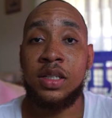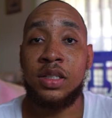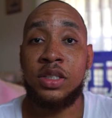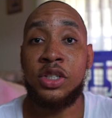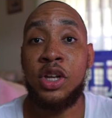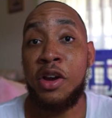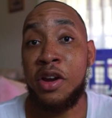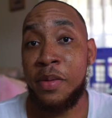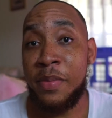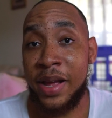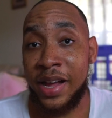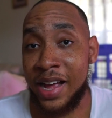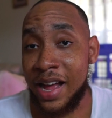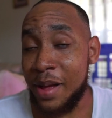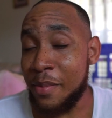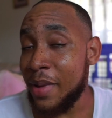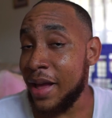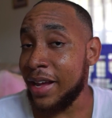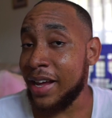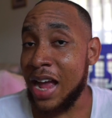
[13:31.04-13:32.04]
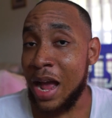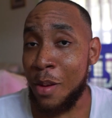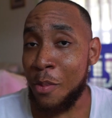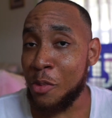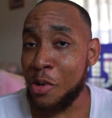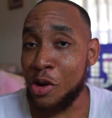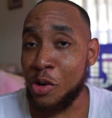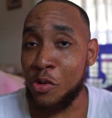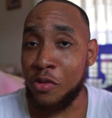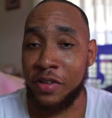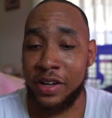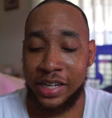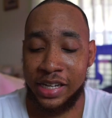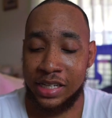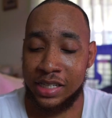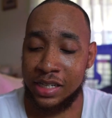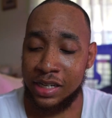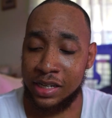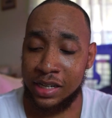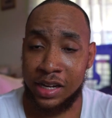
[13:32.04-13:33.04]
Sorry, my camera
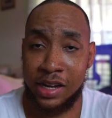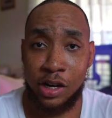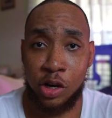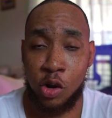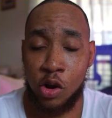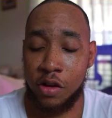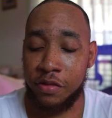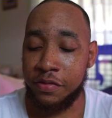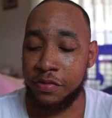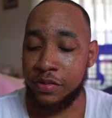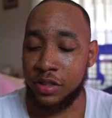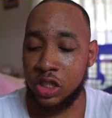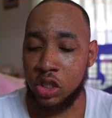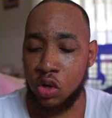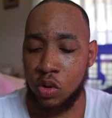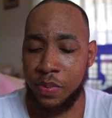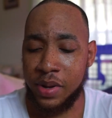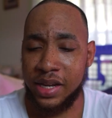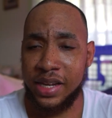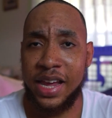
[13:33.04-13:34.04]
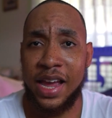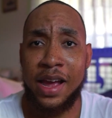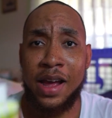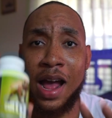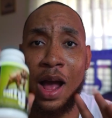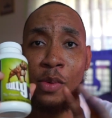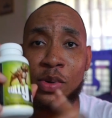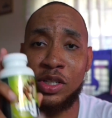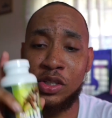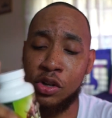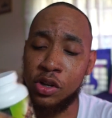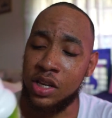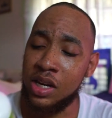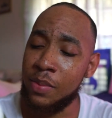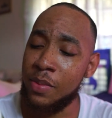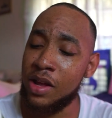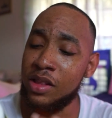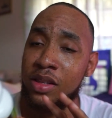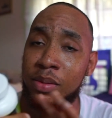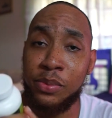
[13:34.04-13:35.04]
overheated and cut off. So, but yeah, I was talking
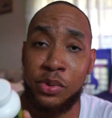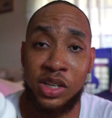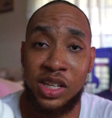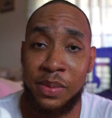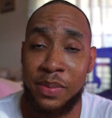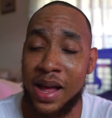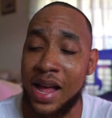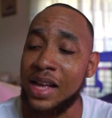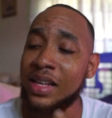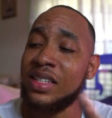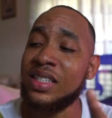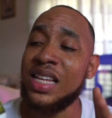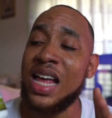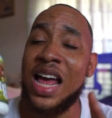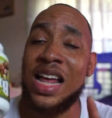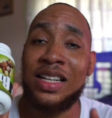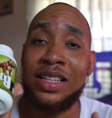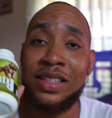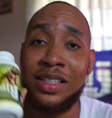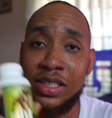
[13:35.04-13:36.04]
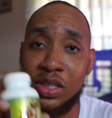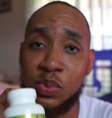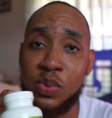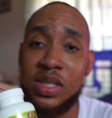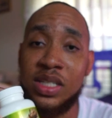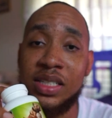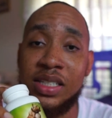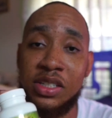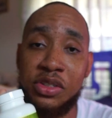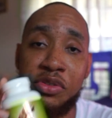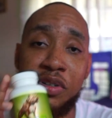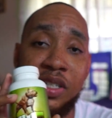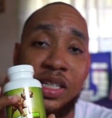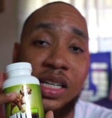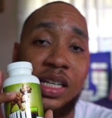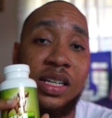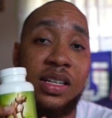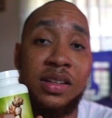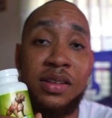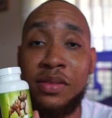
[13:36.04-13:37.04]
about the Bully Max, and this was
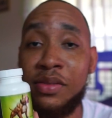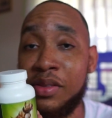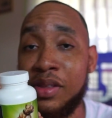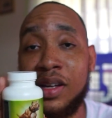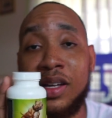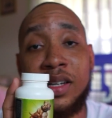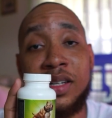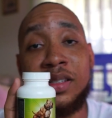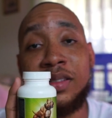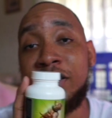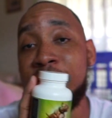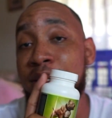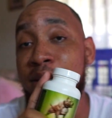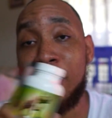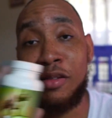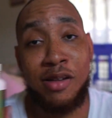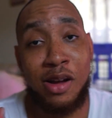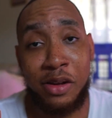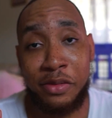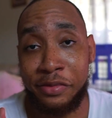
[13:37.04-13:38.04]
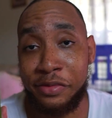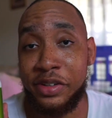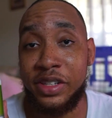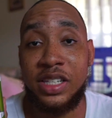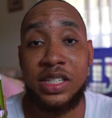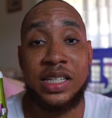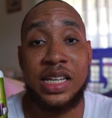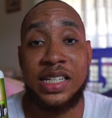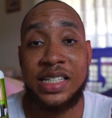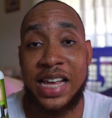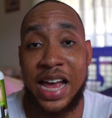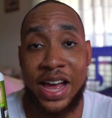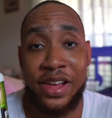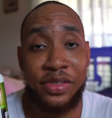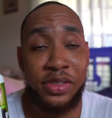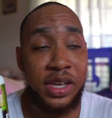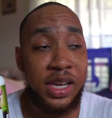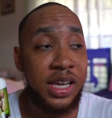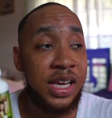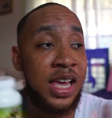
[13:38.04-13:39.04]
literally the turnaround for this entire
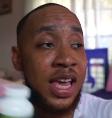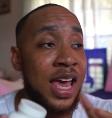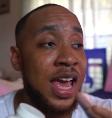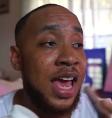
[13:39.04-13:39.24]
thing.